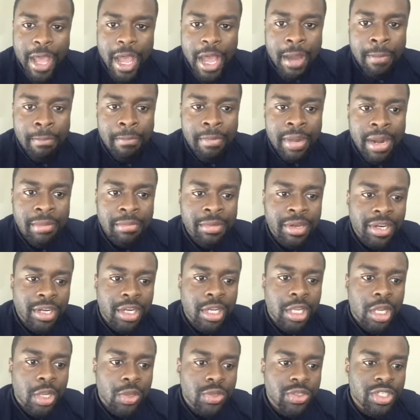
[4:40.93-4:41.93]
um, but I'm gonna
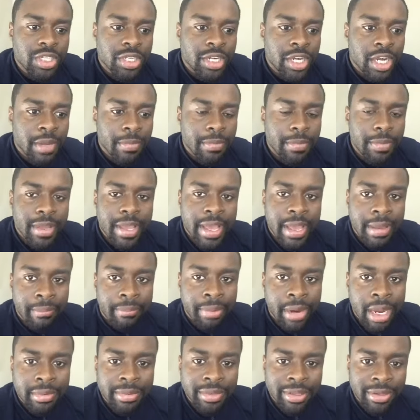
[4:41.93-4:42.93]
close it up and
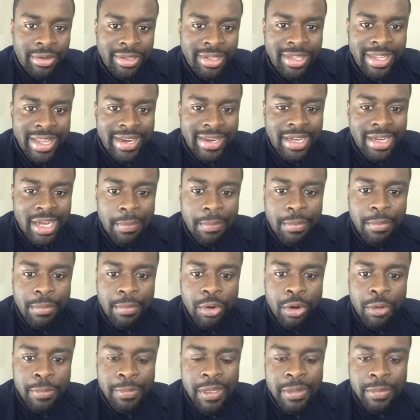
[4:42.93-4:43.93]
probably only let a couple
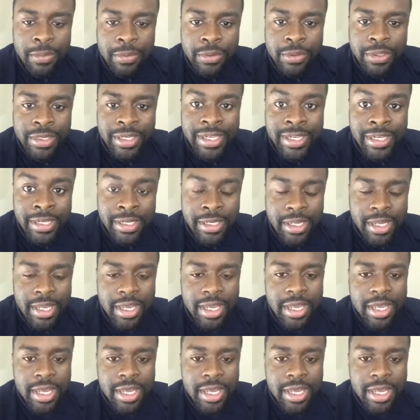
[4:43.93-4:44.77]
more people in